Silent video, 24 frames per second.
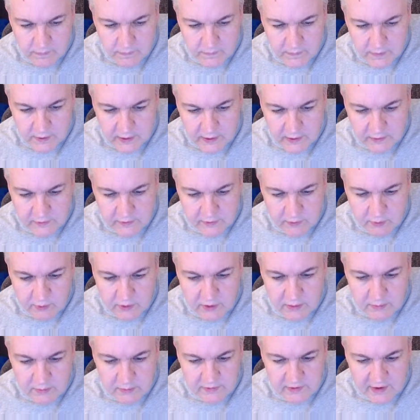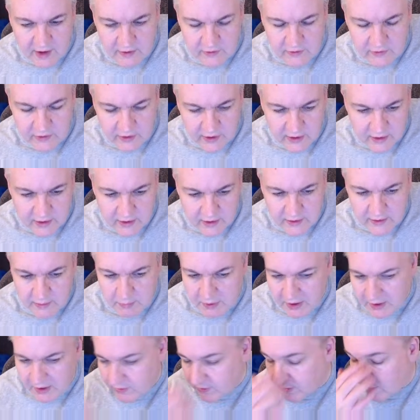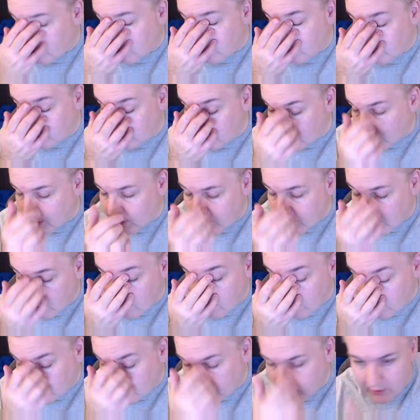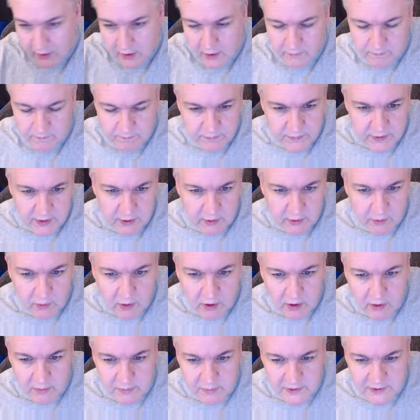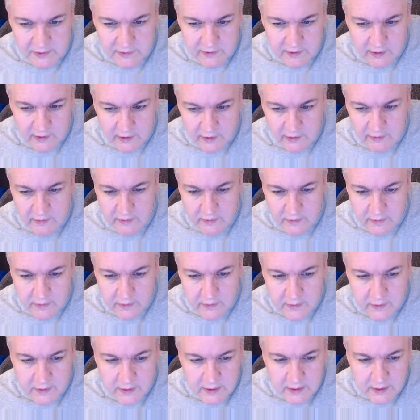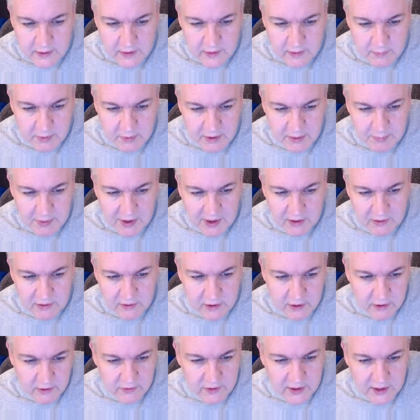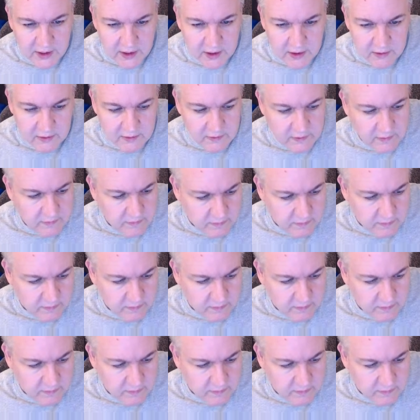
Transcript: Okay, Sir William is actually going to command our our hero armies here in the big battle here in the end.